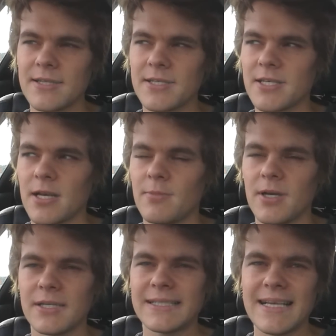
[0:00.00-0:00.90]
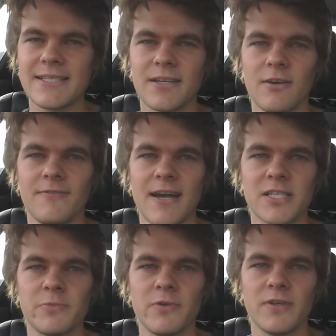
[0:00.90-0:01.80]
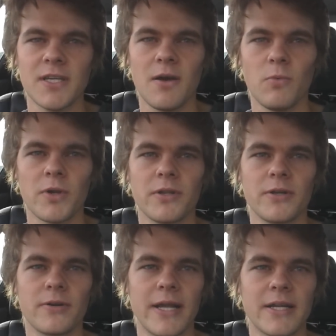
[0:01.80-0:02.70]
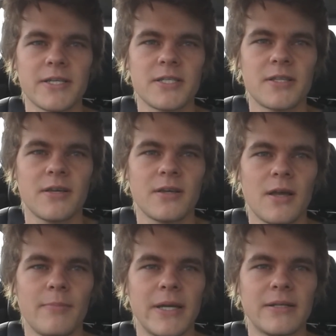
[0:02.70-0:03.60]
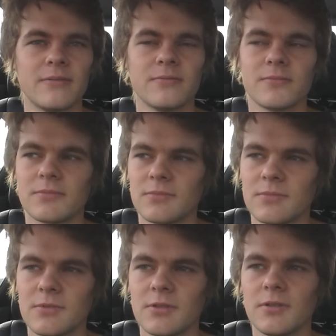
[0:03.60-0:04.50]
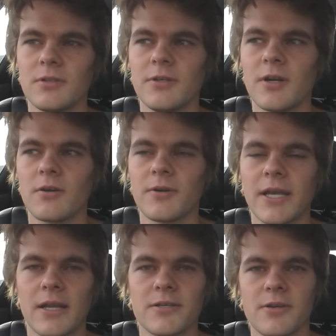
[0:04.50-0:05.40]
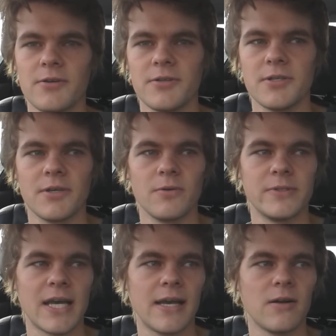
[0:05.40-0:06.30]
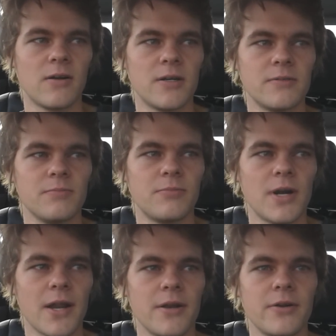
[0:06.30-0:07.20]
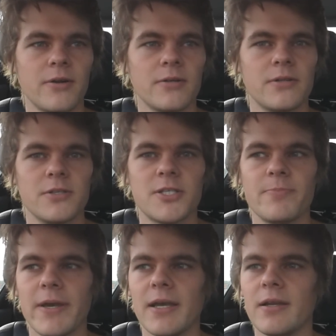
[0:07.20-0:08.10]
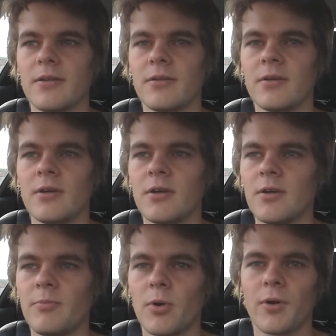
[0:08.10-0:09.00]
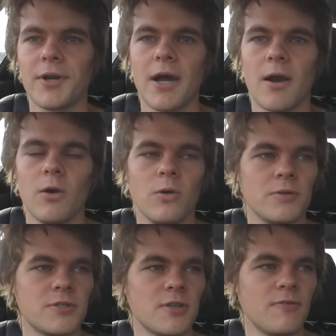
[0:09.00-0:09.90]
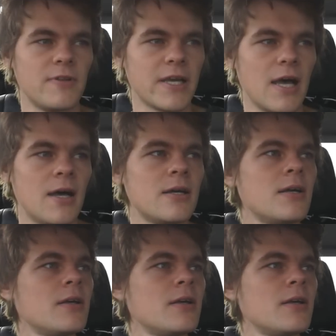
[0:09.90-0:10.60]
in the cinema, a decent enough action movie, not one of the greatest. I mean, you're not going to get as good as, Die Hard and Predator and Speed and Broken Arrow and stuff like that.